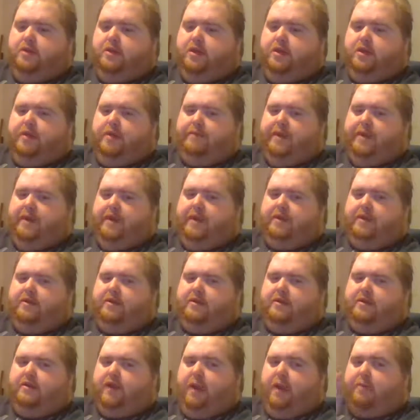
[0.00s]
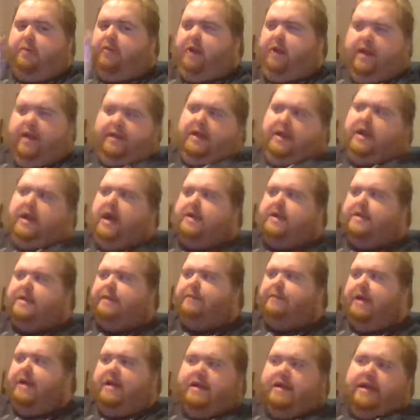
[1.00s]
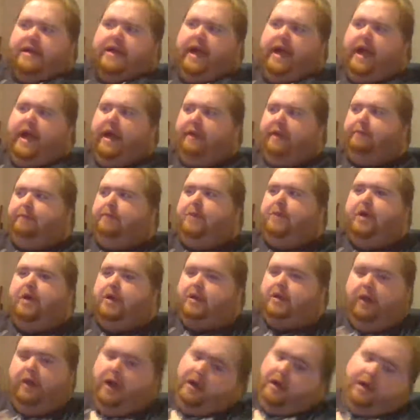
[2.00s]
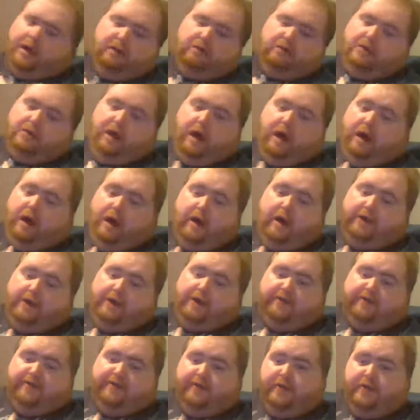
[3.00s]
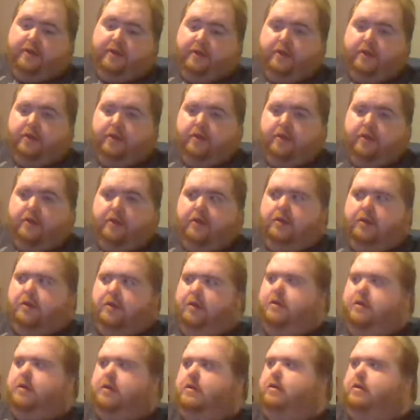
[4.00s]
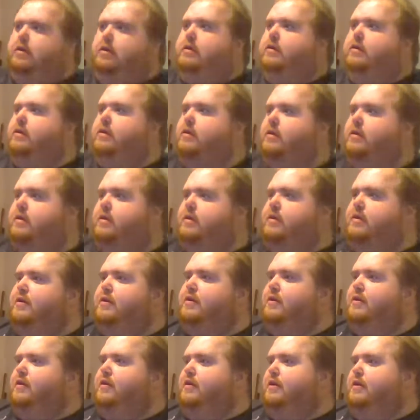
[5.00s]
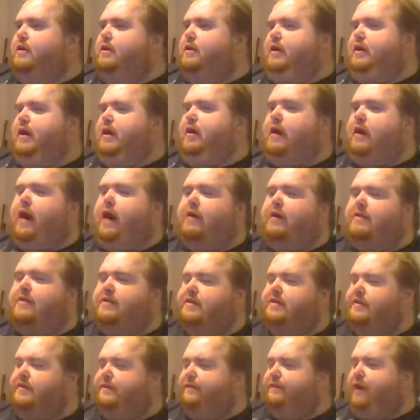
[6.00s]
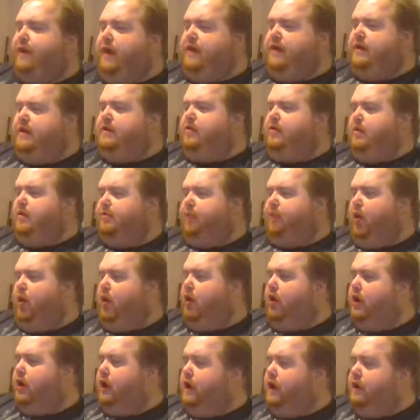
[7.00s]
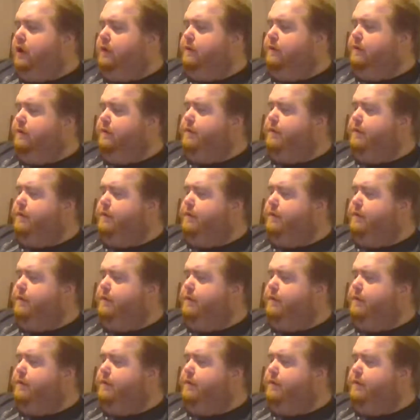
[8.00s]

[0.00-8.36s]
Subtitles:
I mean, copyright the guys that made the game, not us. I was invited to a party.